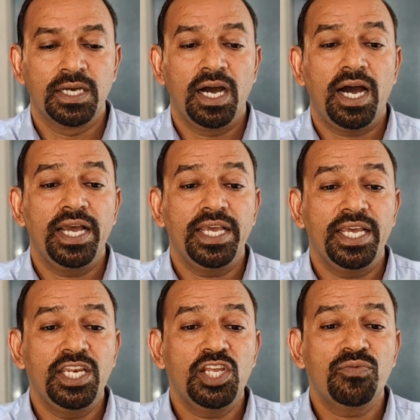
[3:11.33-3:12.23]
I
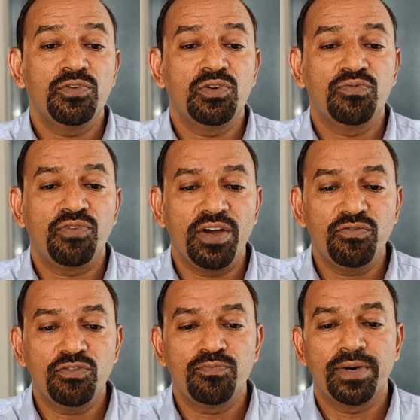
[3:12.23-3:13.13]
interviewed 5
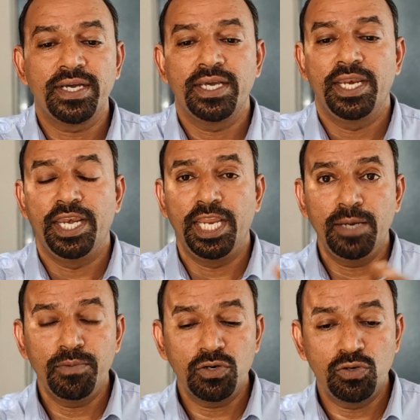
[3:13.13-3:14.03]
of my
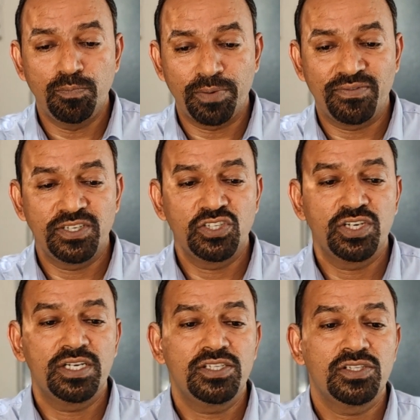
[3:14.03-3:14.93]
neighborhood
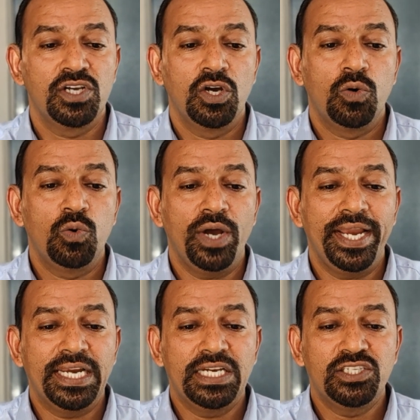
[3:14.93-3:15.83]
professionals who
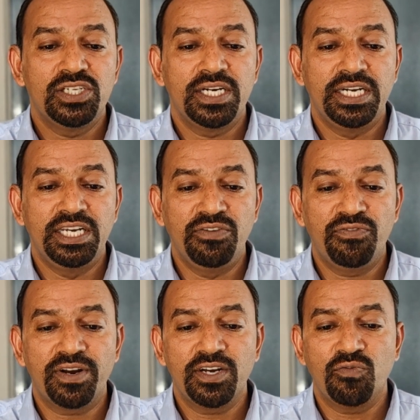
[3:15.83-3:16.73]
engaged in
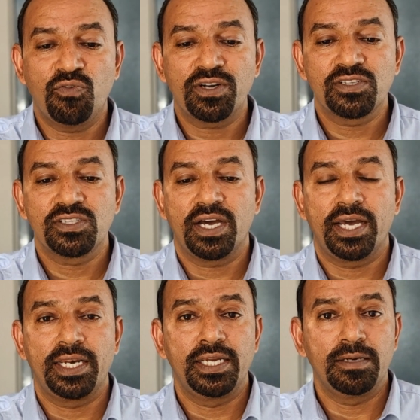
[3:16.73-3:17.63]
different works
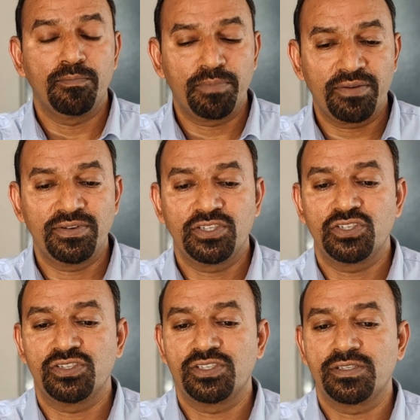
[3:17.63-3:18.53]
and
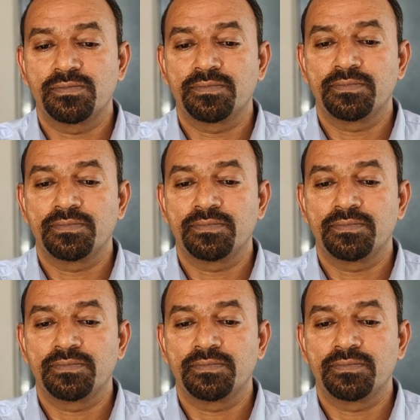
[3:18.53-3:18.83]
professions.